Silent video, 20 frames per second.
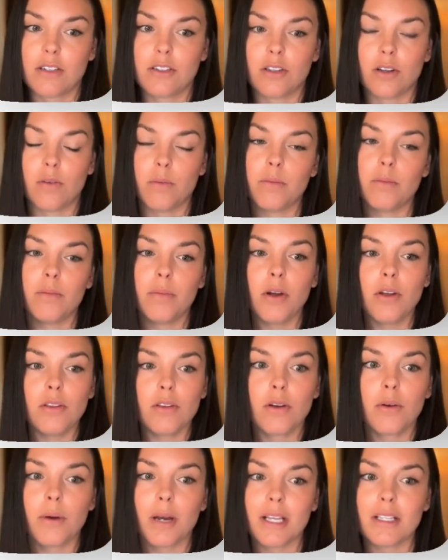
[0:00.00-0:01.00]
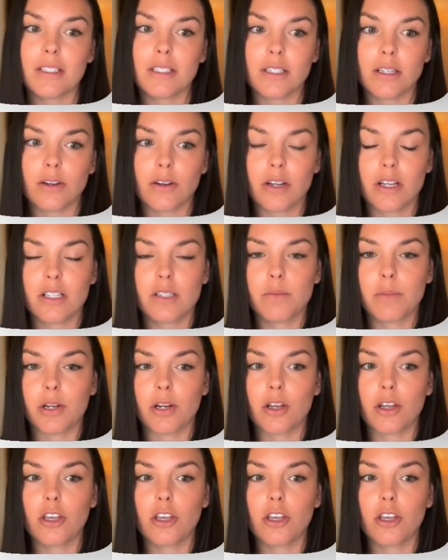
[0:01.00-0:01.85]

So both are quite serious, but